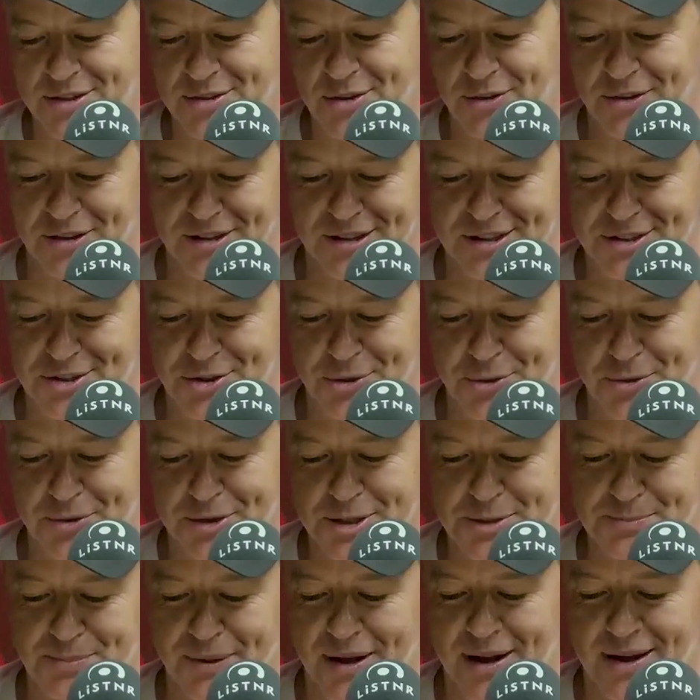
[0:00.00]
Not entirely
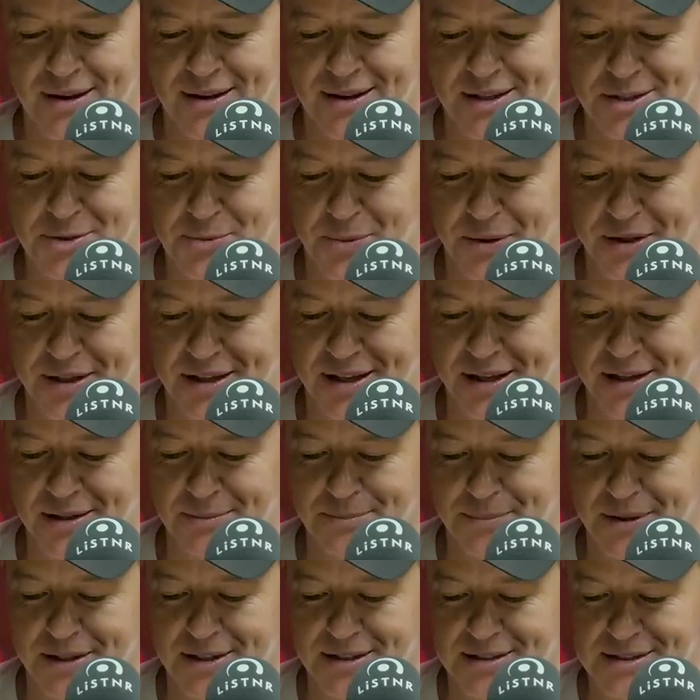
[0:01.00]
sure he's playing next
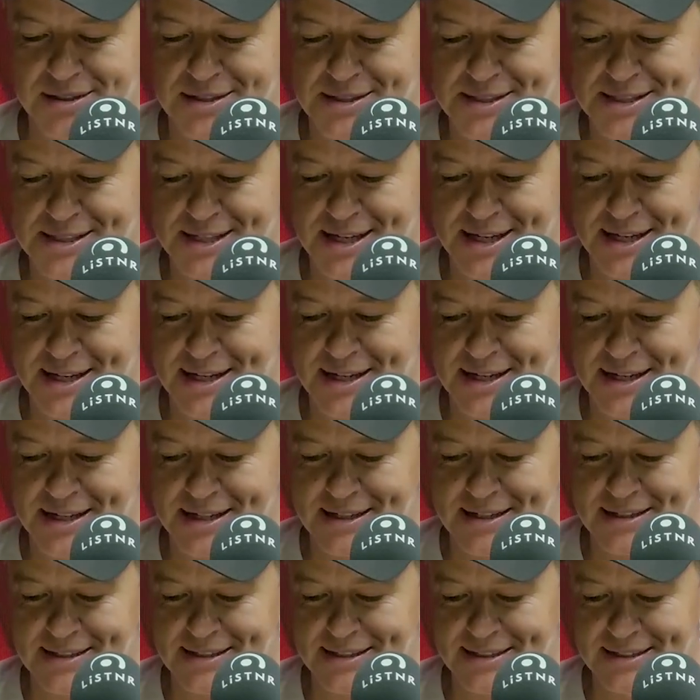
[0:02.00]
weekend because
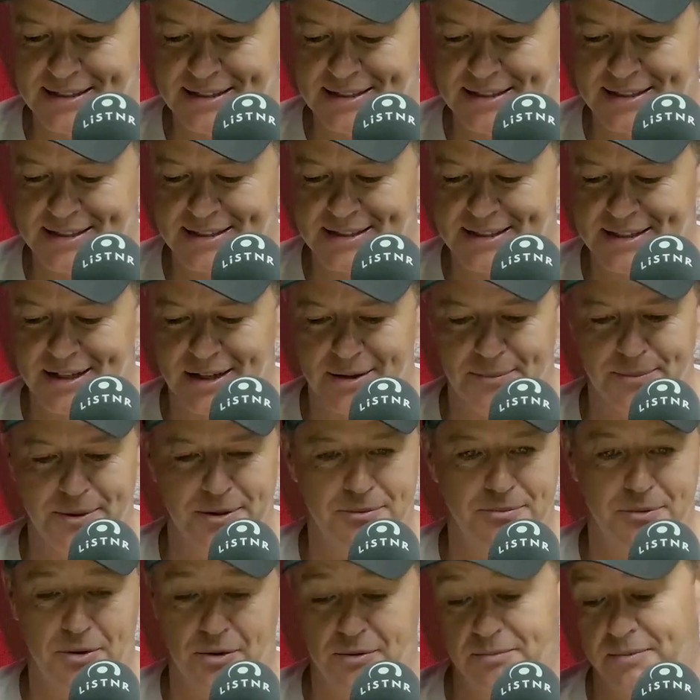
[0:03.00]
he's
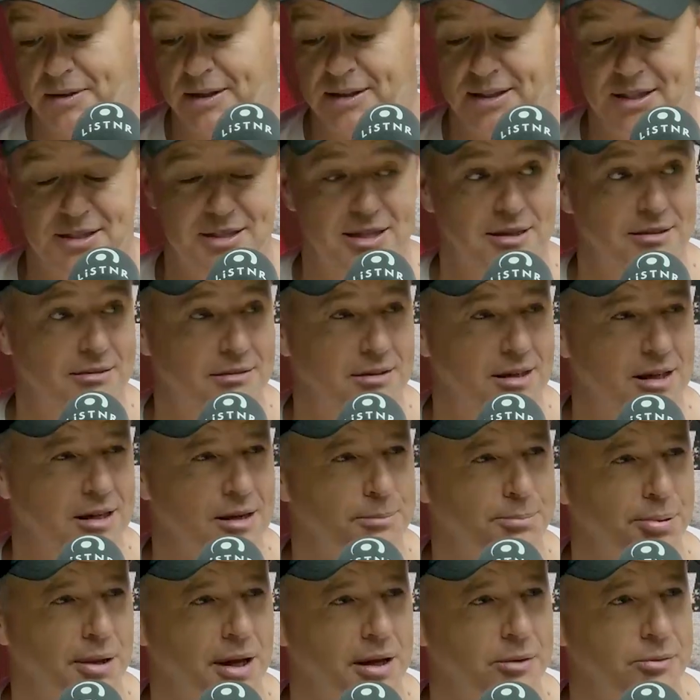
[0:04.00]
going to be, unless
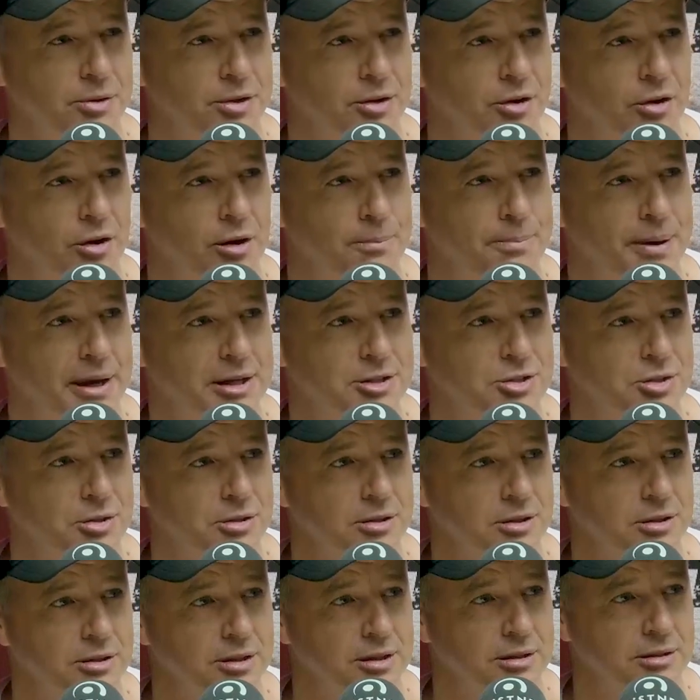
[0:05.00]
can you play with an eye
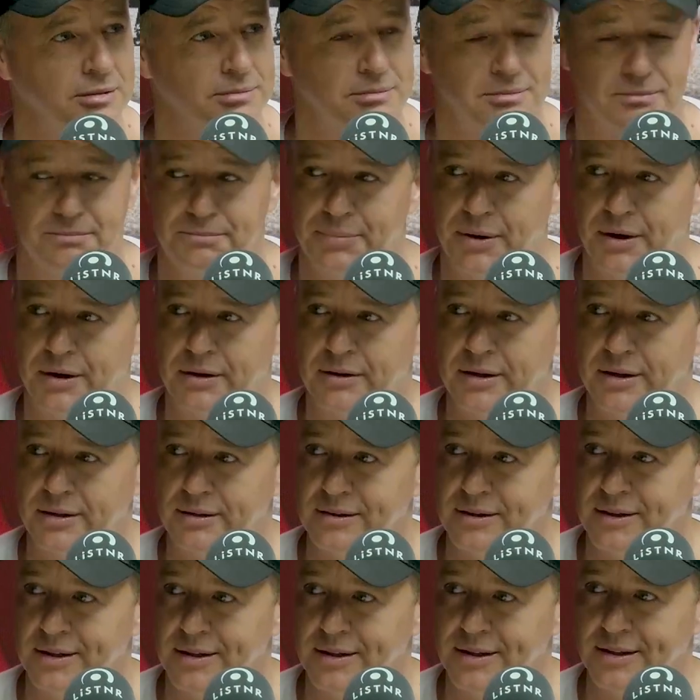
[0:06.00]
patch on like a
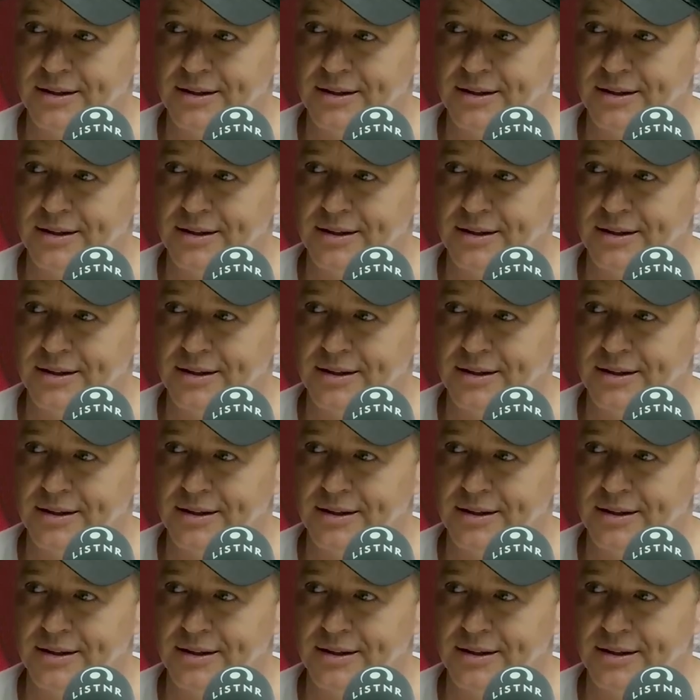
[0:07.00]
pirate?